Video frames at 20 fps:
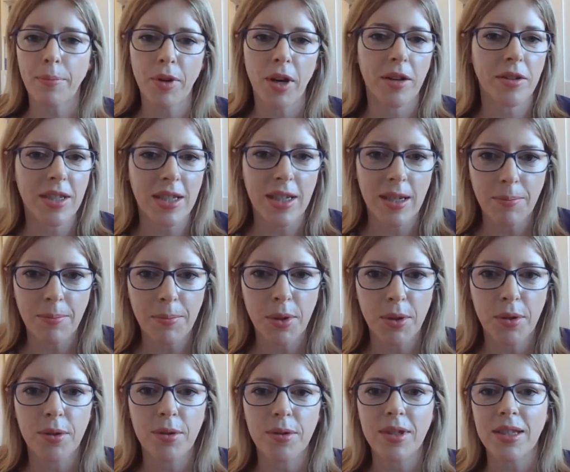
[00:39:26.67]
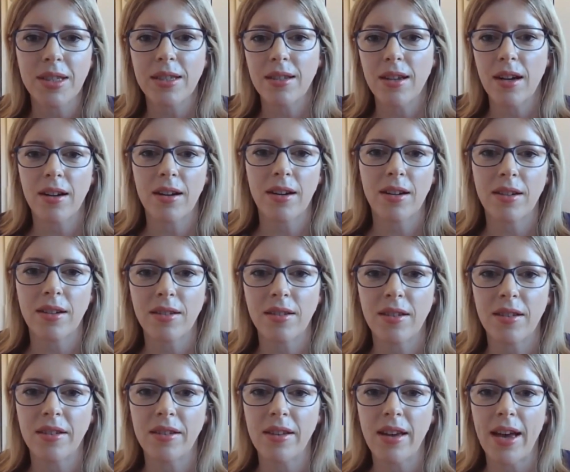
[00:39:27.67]
protein balls,
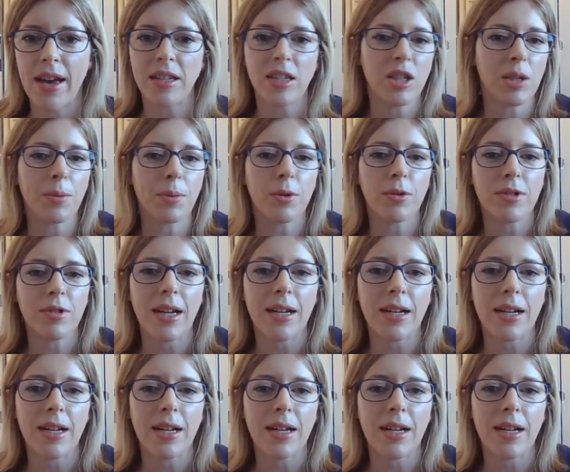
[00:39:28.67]
energy balls,